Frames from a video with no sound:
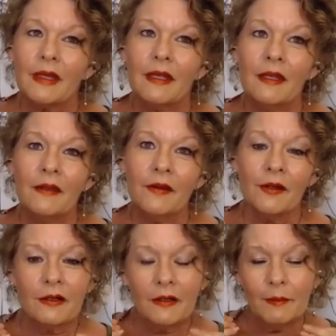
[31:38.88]

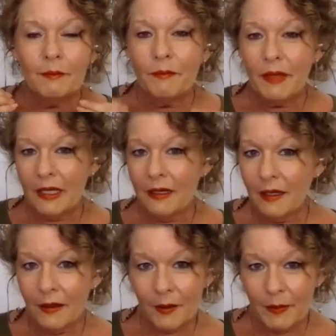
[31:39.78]
either been
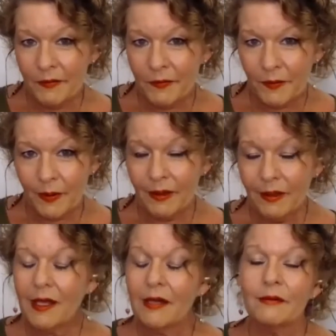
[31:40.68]
here
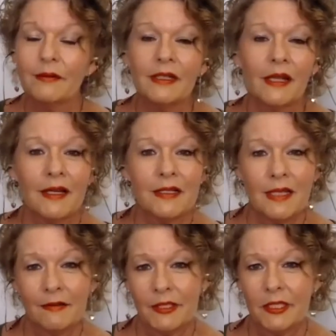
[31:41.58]
before and realize
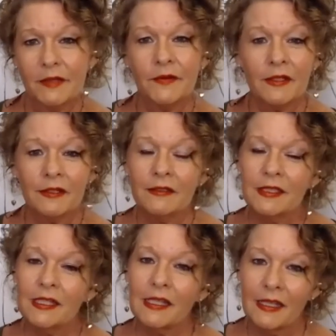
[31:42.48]
how difficult
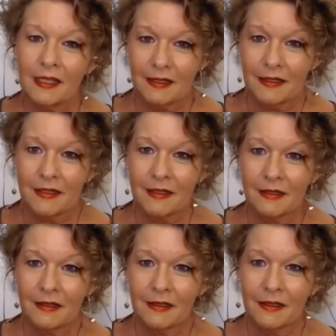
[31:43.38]
it is
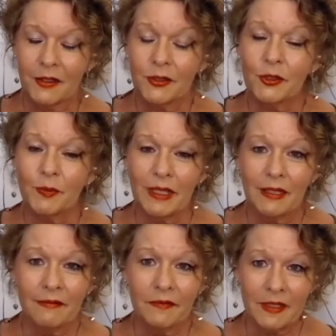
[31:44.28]
to be
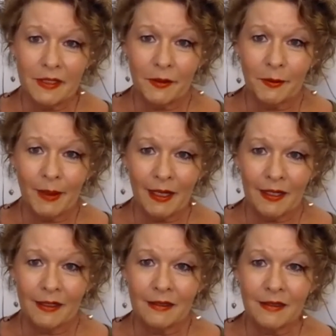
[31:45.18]
in physical
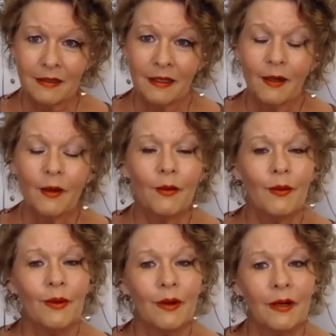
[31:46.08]
bodies,
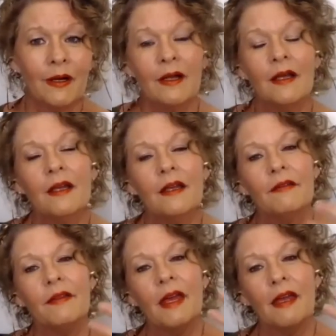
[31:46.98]
or
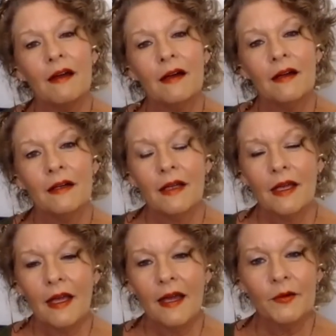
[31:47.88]
they are
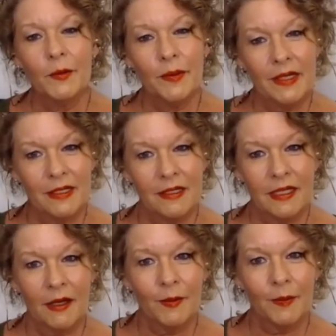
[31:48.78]
ever-present
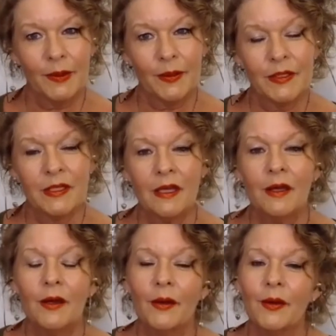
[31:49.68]
helpers
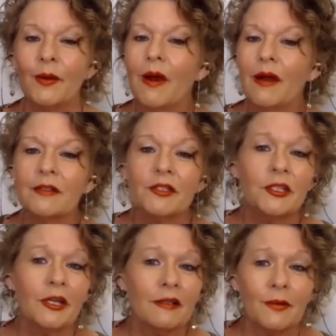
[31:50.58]

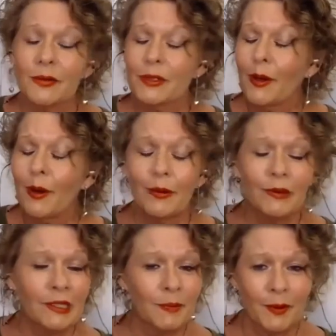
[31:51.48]
whose
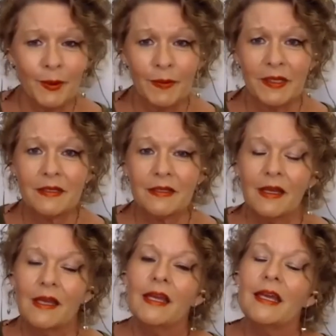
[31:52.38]
only purpose
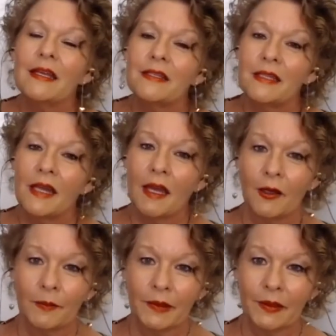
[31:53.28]
is to
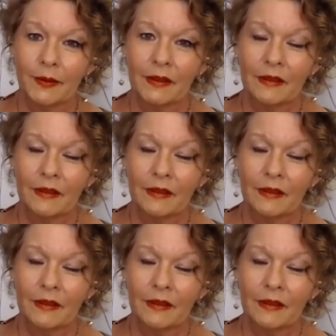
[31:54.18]
help you.